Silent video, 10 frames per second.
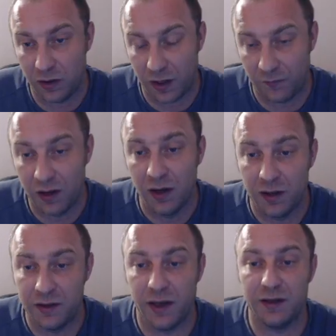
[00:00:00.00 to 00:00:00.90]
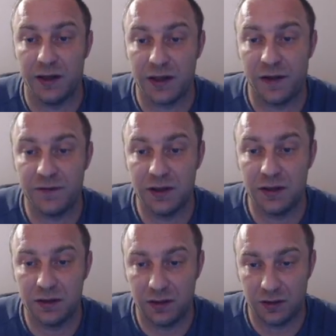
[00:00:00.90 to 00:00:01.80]
have knight takes f
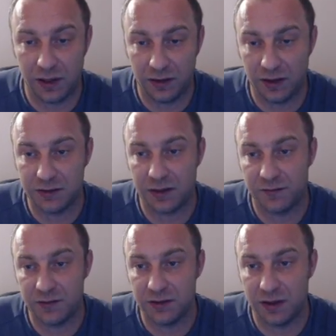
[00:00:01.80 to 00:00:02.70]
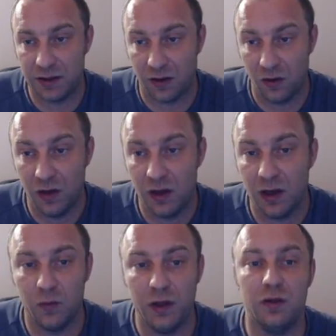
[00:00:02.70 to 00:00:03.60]
six, knight takes f six, and now
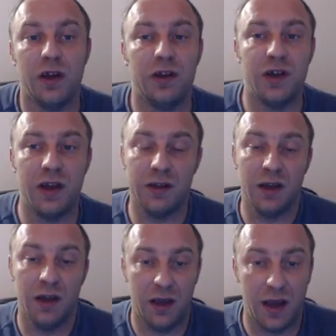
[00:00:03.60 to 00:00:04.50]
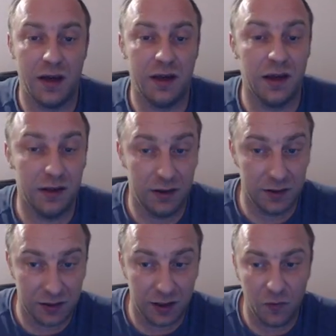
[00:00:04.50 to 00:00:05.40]
queen to h eight. And again,
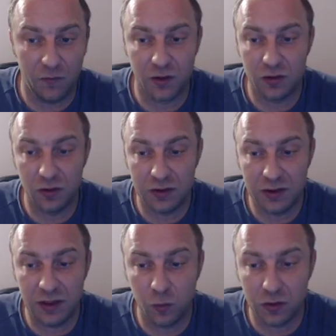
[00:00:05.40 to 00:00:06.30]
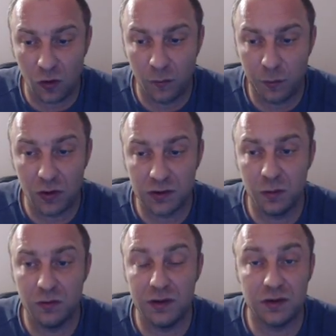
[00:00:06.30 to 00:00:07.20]
it's game over. So you see, it was all
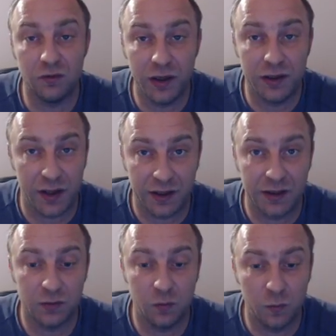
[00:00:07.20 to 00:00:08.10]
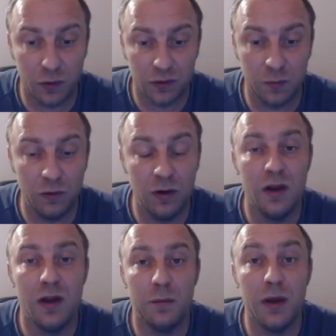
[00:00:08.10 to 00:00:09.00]
possible. These great tactics were possible
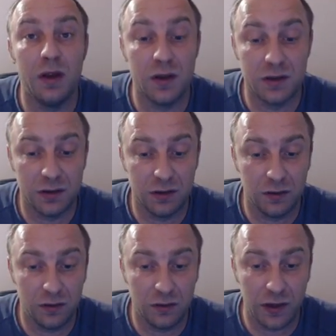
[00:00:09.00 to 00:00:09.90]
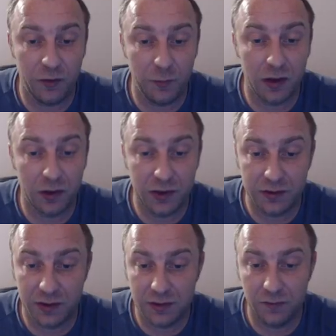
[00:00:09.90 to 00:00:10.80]
because uh, Larry Mark
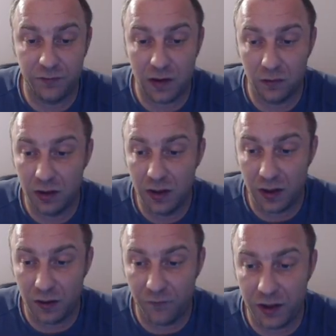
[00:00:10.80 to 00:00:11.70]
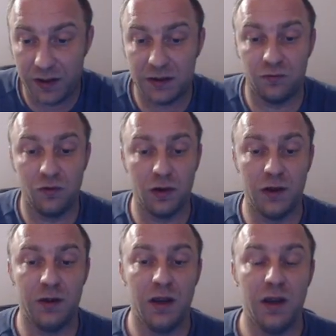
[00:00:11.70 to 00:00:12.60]
Christiansen found a very nice rook
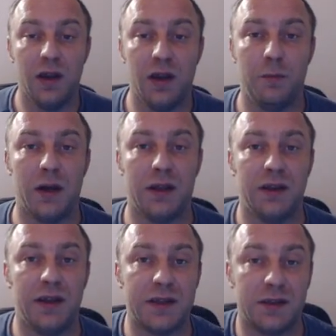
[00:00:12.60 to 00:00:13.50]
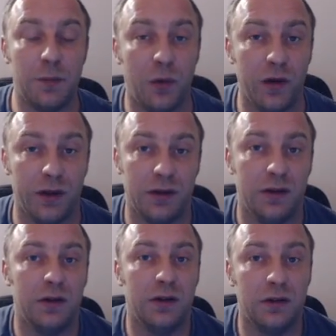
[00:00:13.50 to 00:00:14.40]
lift. But that's the point.
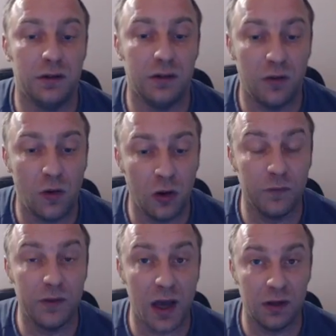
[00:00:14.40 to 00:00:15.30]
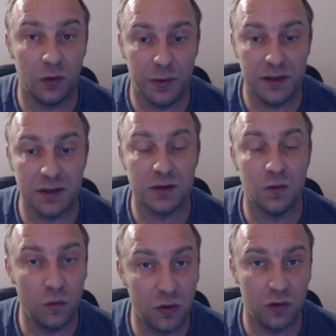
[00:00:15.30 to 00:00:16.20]
Uh, all of the other pieces
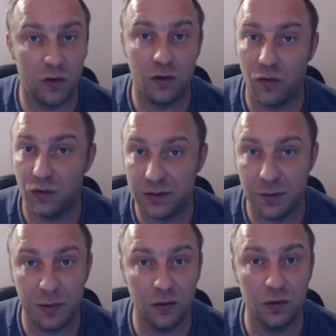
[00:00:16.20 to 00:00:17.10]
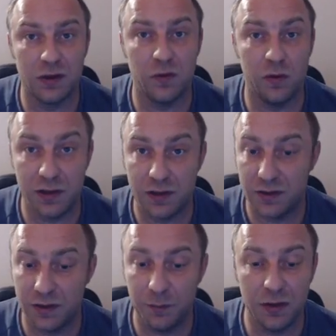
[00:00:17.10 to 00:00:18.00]
were on simply good squares.
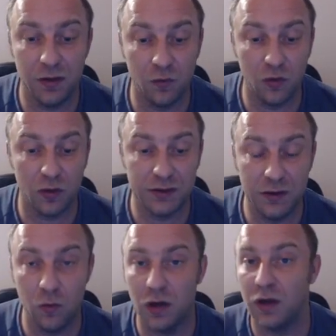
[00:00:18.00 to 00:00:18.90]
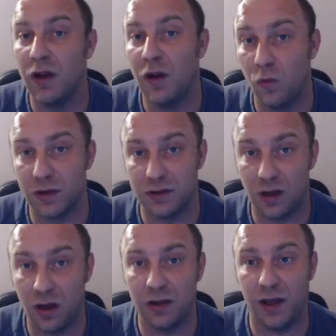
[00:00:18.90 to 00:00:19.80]
Simply the rook on c one was
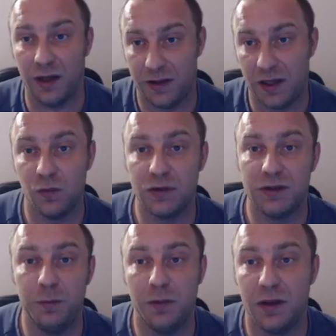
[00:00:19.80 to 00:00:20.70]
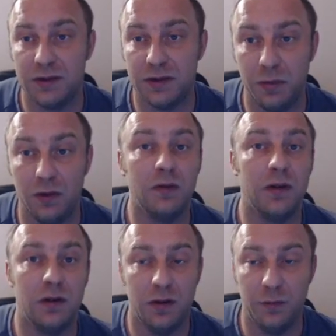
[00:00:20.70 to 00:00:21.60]
not, and that was simp a simple
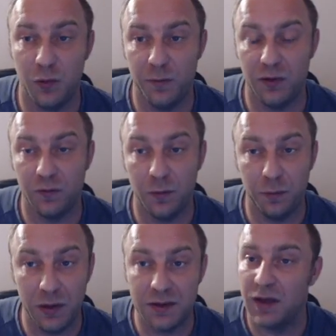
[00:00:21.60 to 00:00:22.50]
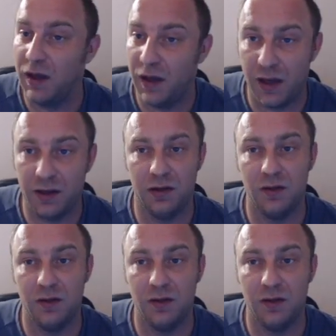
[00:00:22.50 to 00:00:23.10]
uh, improvement of the piece, and you